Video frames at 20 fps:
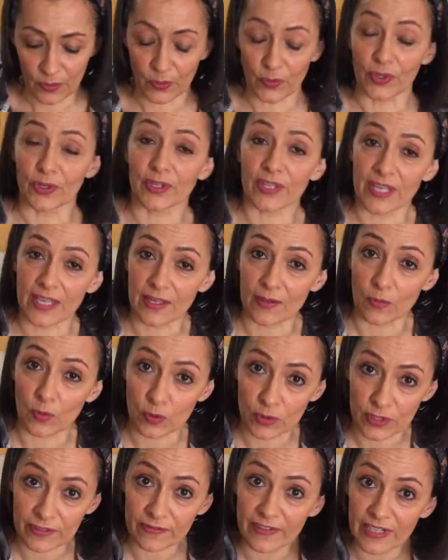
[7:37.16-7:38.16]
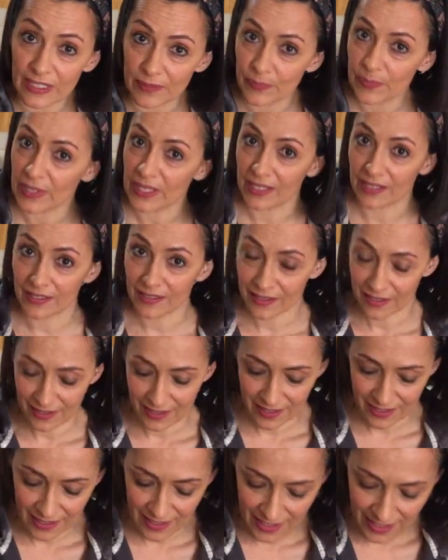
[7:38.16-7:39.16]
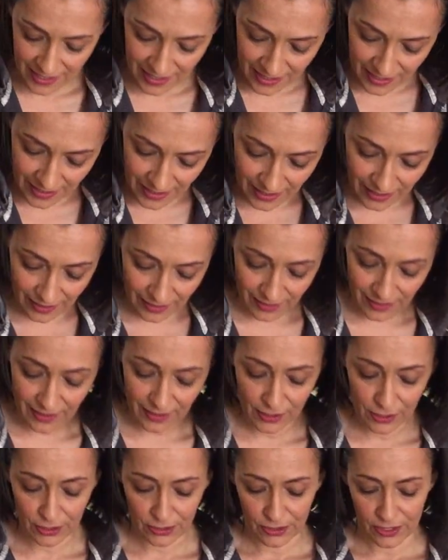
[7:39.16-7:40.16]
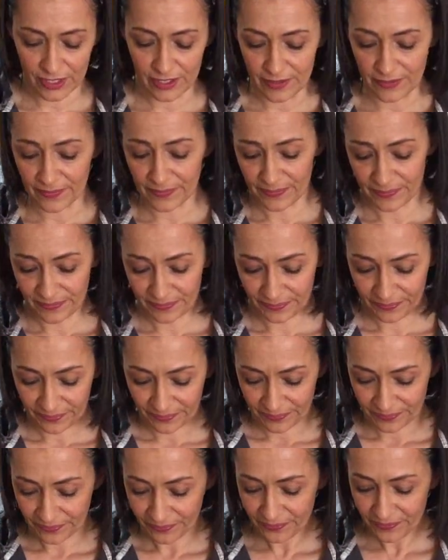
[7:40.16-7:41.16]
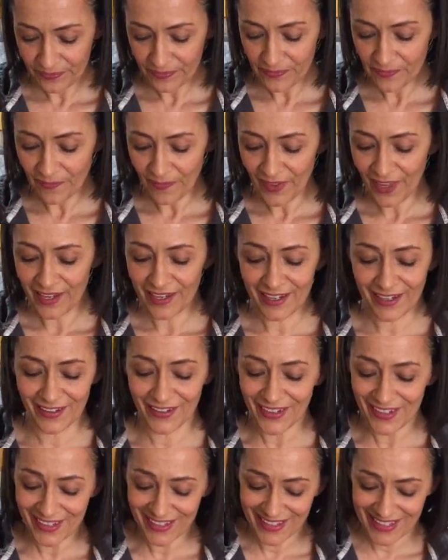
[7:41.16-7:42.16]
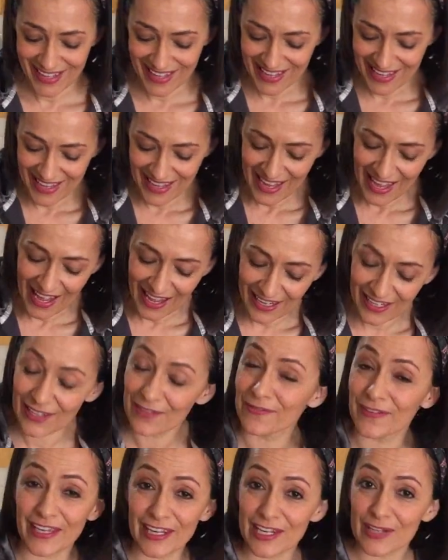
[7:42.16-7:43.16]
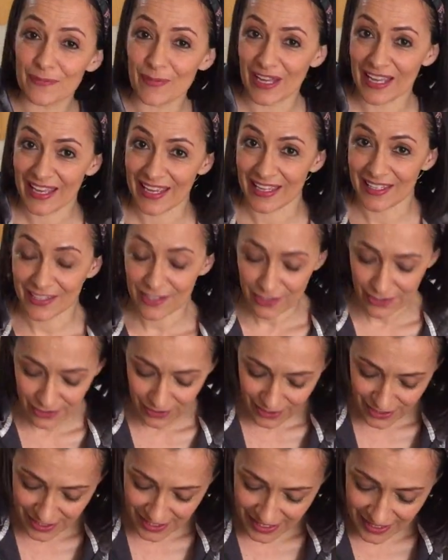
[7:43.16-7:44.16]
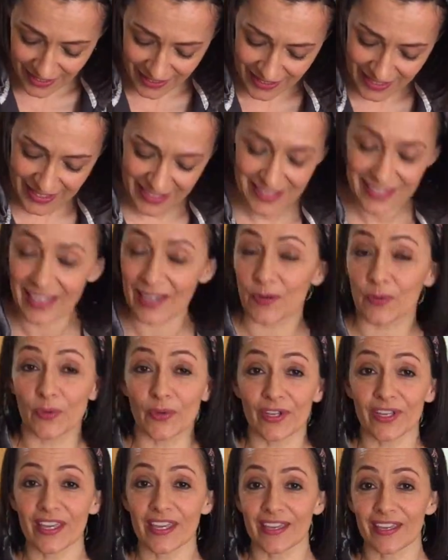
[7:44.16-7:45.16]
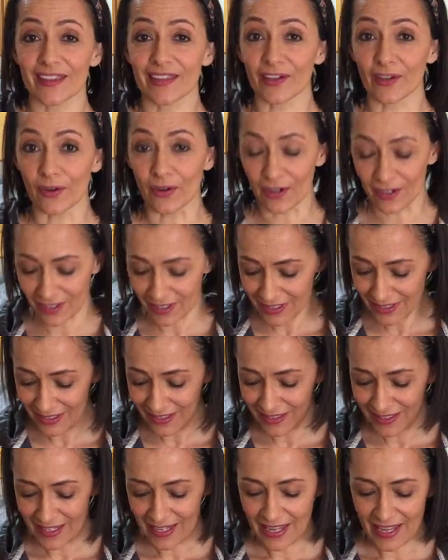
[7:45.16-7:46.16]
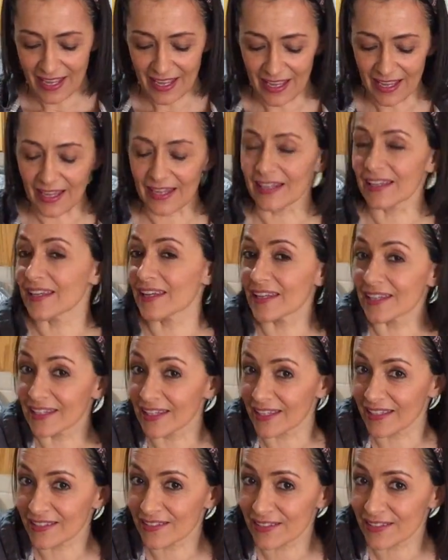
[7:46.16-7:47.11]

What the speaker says: working or developing the gluten. Now, I love getting my hands dirty. It's like working in the garden and getting